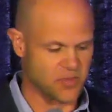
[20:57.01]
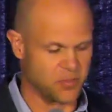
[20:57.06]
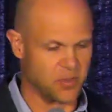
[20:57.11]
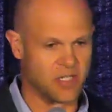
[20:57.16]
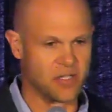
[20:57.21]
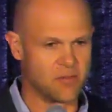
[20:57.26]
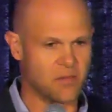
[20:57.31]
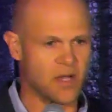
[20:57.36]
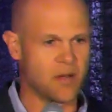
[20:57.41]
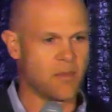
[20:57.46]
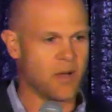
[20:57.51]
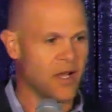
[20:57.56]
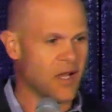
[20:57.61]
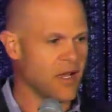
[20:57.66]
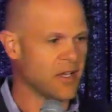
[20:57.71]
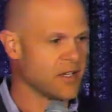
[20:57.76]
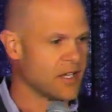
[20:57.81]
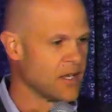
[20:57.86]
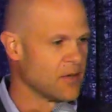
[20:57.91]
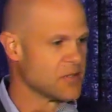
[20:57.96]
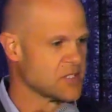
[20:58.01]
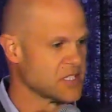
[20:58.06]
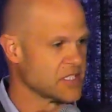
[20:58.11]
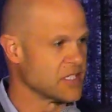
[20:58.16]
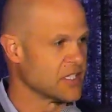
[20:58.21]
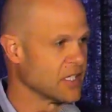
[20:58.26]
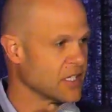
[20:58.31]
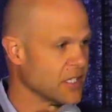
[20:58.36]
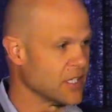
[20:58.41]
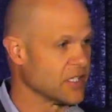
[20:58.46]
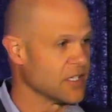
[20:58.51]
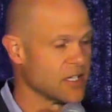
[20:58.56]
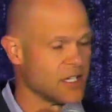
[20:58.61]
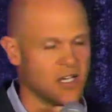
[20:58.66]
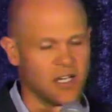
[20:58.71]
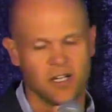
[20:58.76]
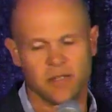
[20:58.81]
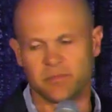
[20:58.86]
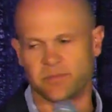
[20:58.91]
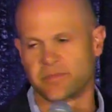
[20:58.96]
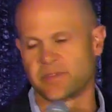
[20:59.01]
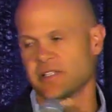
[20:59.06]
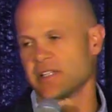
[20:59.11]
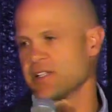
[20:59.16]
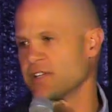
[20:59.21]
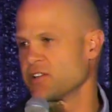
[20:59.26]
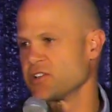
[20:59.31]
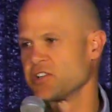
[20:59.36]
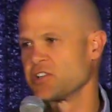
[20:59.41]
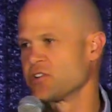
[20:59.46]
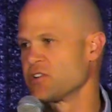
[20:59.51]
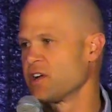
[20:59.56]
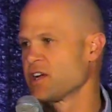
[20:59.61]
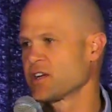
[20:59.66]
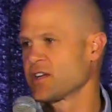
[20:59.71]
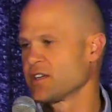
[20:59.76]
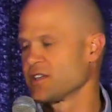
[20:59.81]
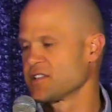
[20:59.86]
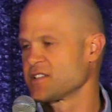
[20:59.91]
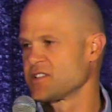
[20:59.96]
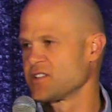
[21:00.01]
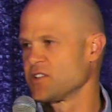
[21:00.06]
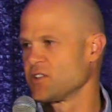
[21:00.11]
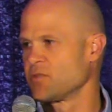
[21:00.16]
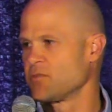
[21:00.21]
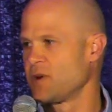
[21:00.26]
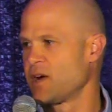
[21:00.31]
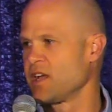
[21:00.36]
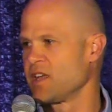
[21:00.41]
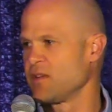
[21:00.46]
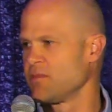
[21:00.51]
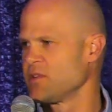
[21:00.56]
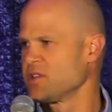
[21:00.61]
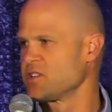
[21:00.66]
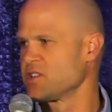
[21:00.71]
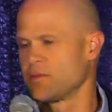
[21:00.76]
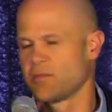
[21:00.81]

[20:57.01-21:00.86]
But in my mind, I was thinking, you're not going to steal my image.